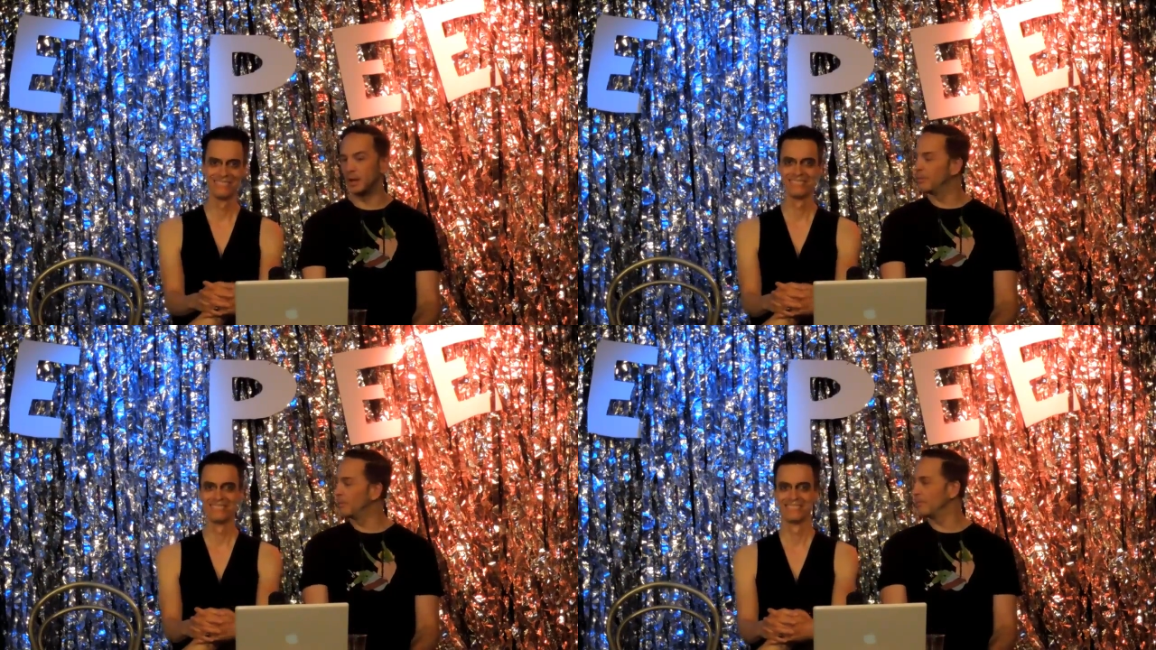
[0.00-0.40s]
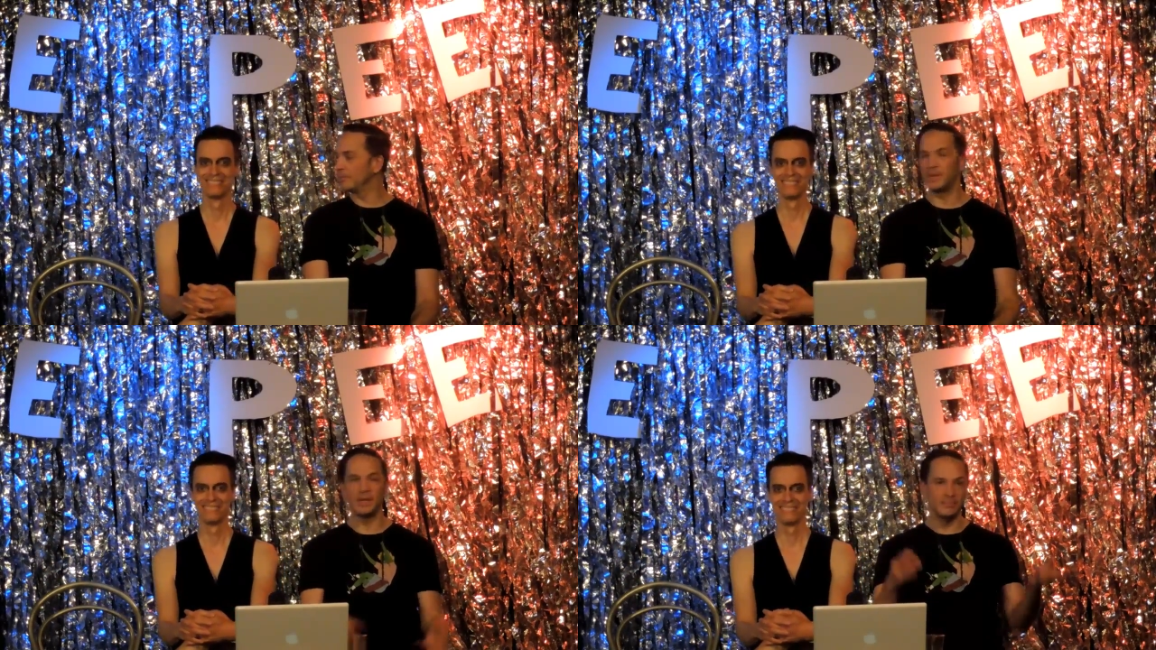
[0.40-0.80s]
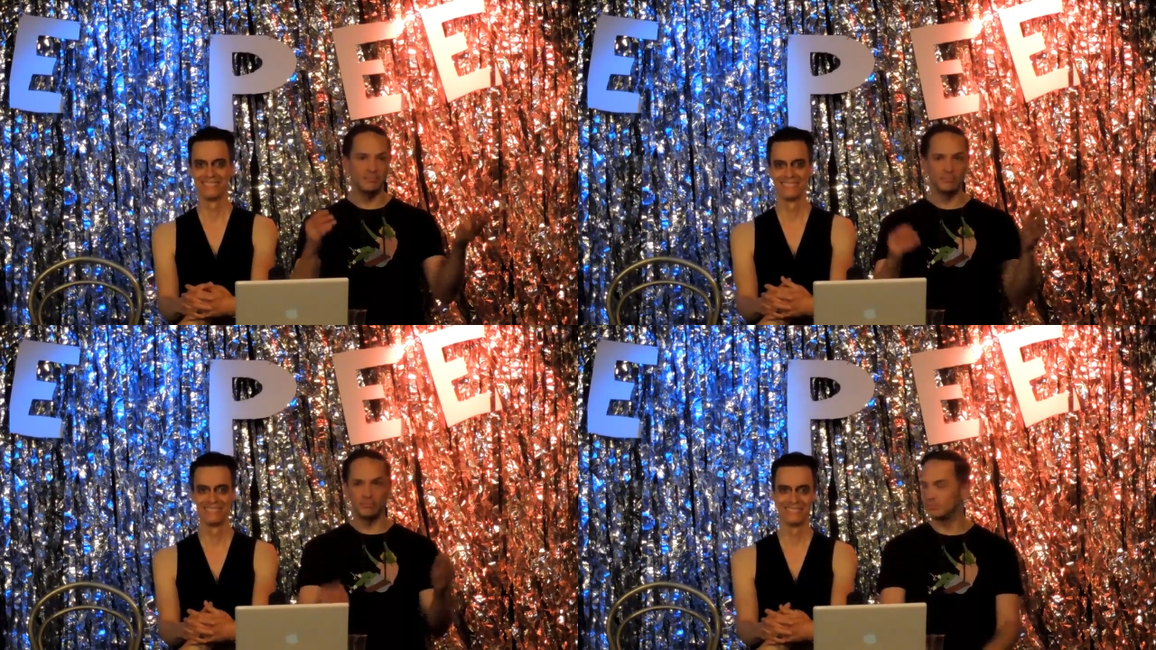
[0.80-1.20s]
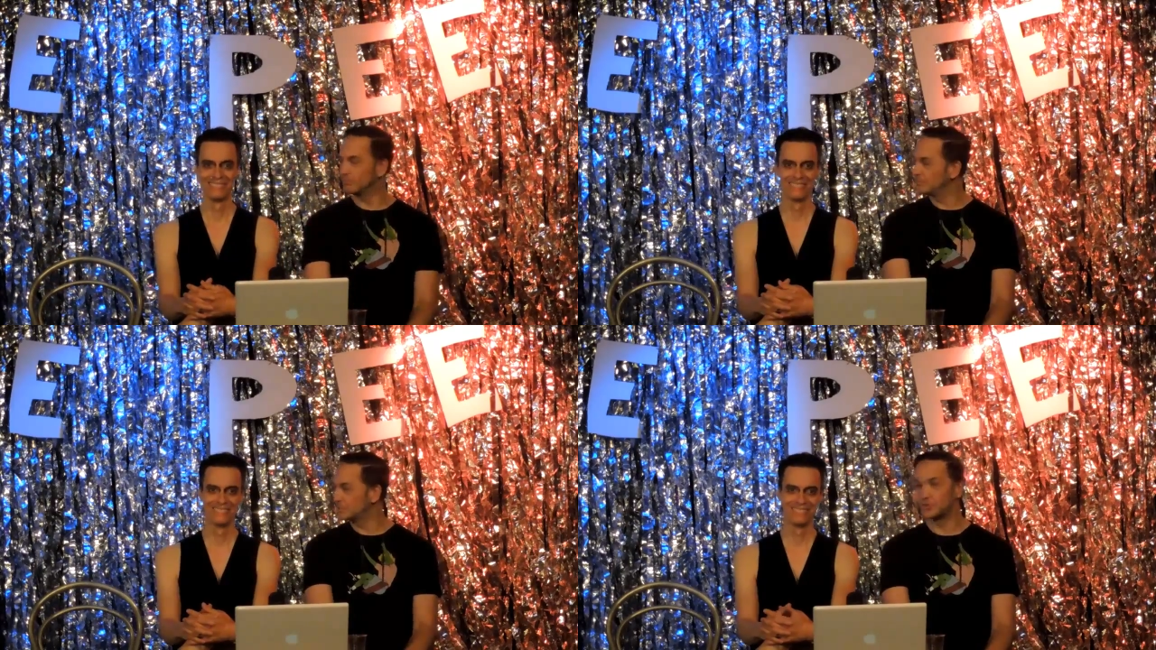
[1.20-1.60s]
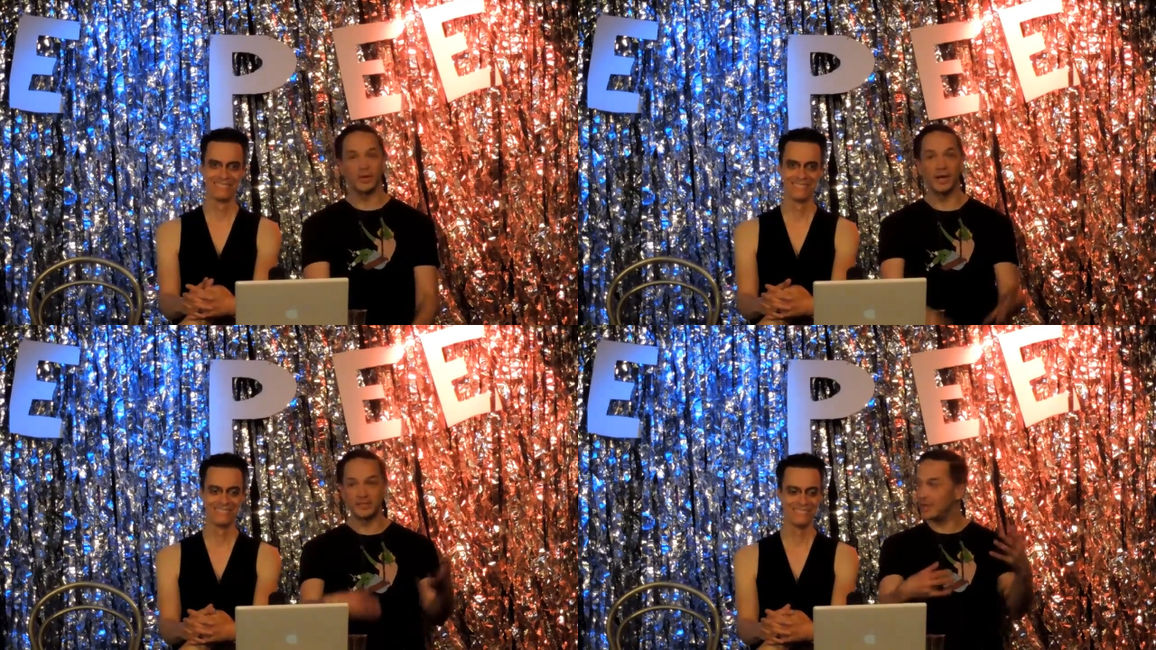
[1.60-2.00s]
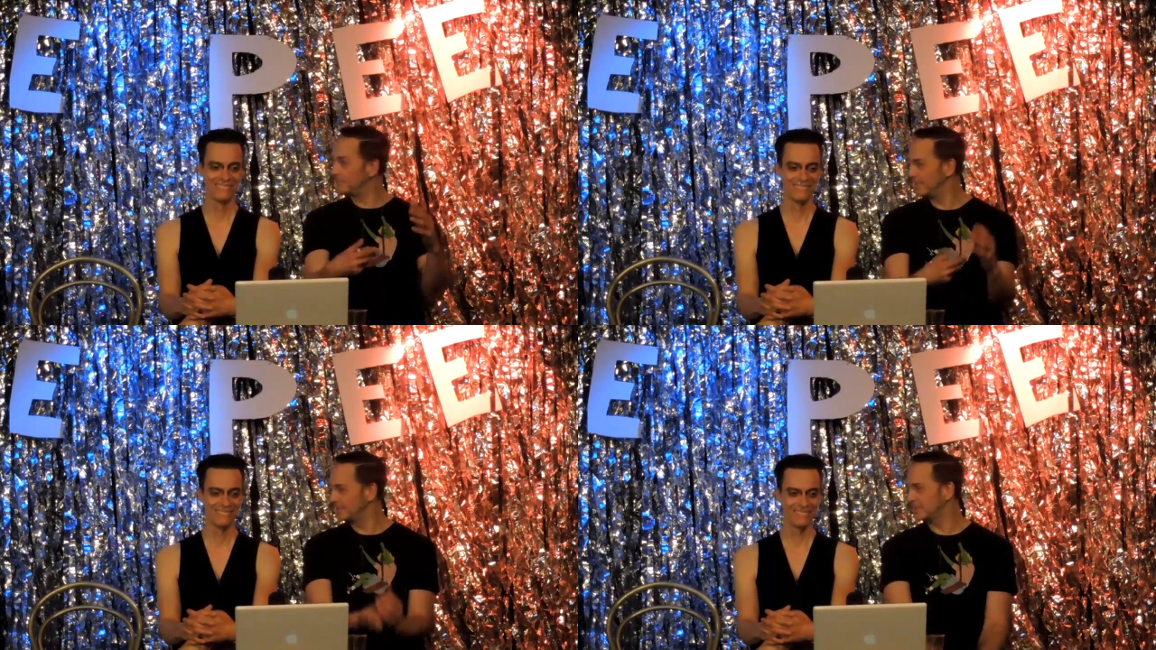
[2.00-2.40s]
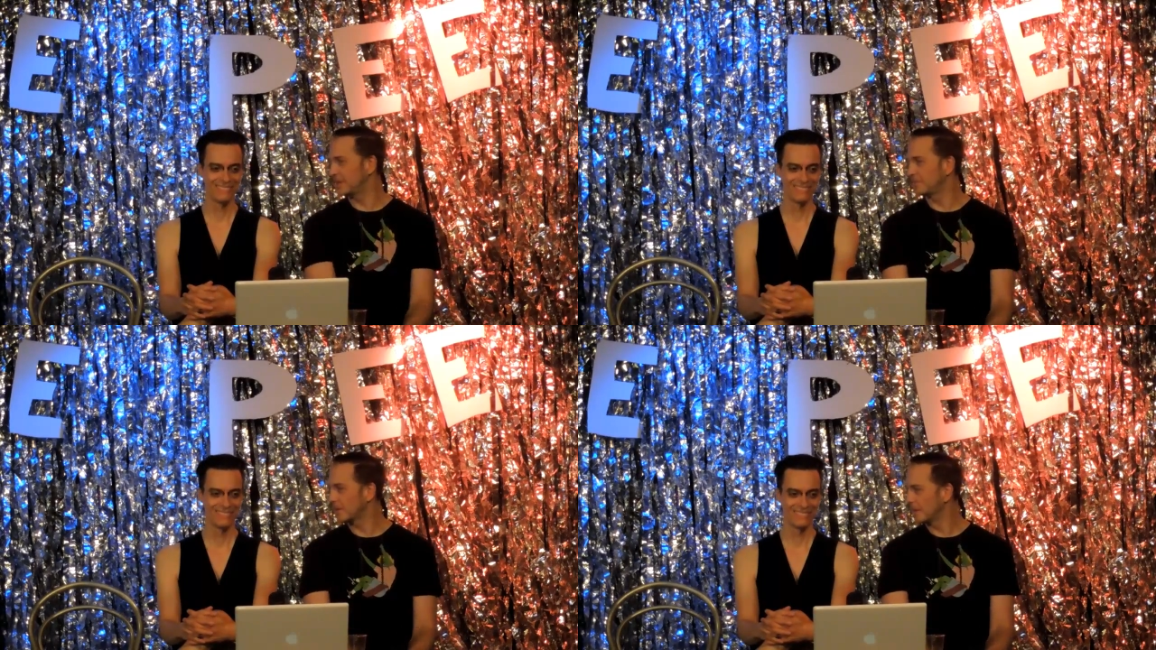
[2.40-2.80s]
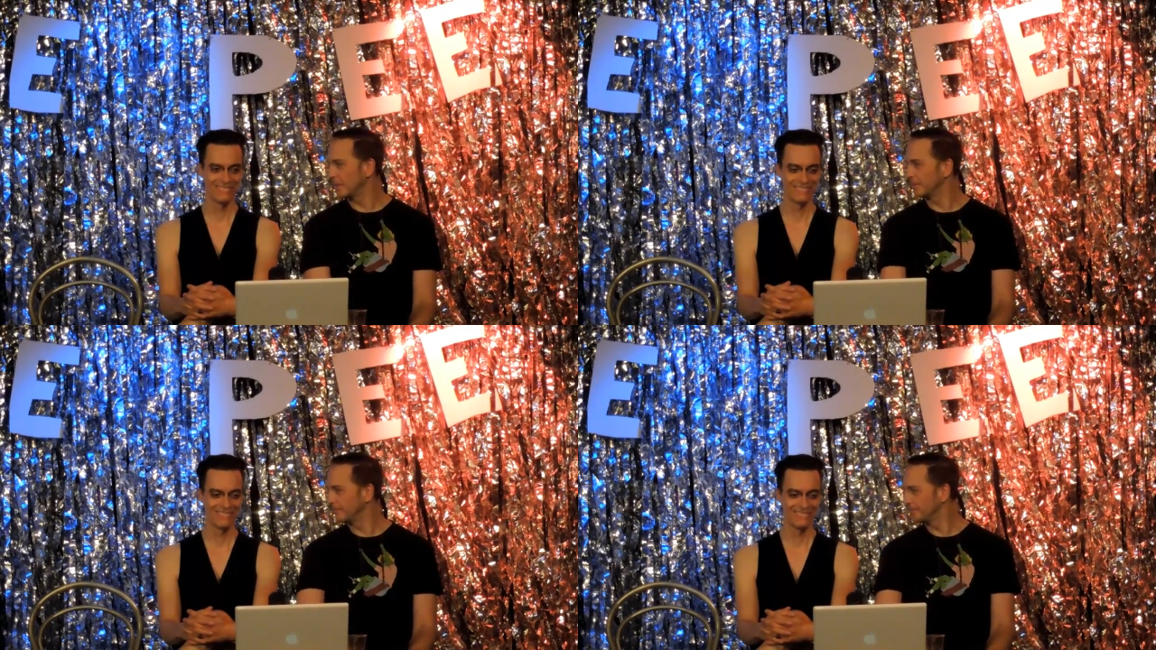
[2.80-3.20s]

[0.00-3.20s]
Speaker 1: um, he stood us up and he said, "I'm not coming."